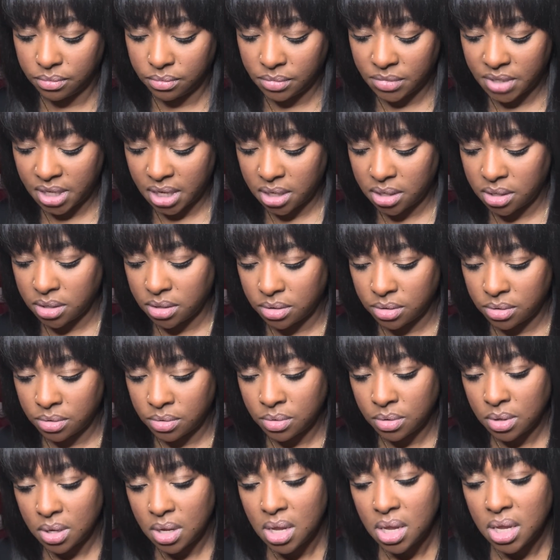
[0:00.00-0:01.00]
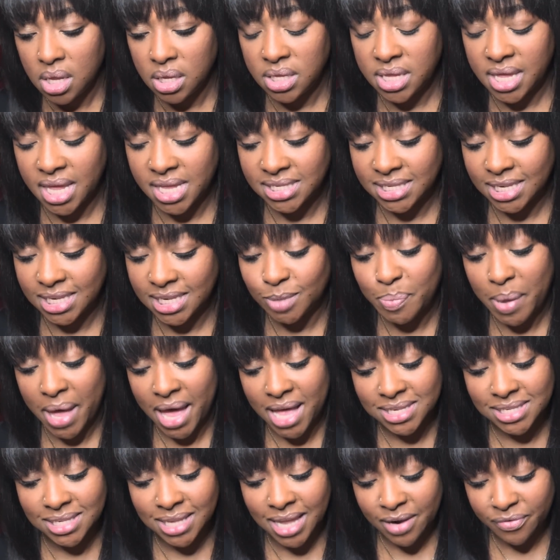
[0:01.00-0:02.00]
Thank you. Yes, as
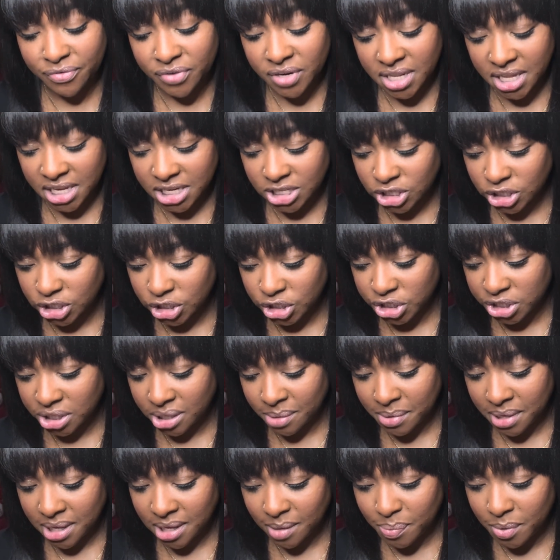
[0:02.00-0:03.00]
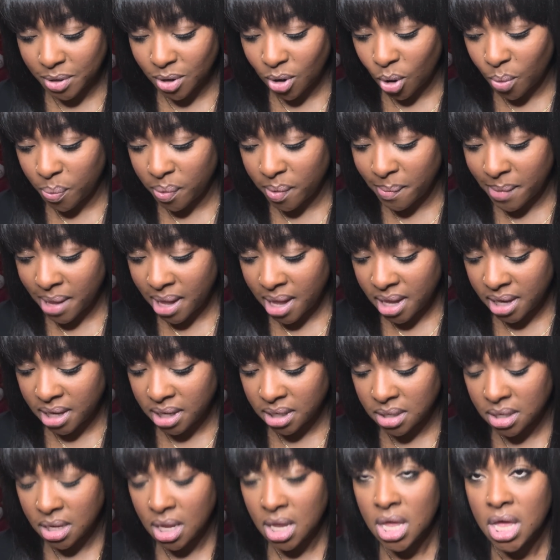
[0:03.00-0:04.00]
past life relationship, keep an open
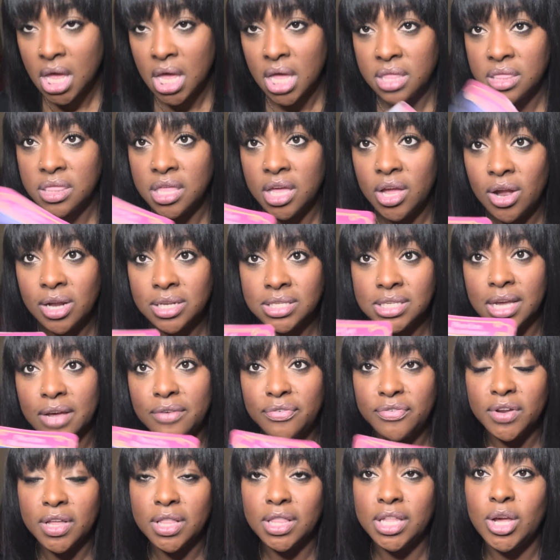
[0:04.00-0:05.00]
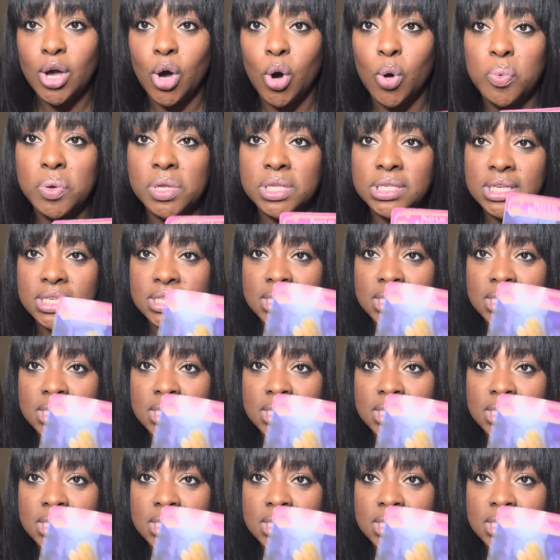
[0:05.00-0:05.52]
mind. They are definitely open to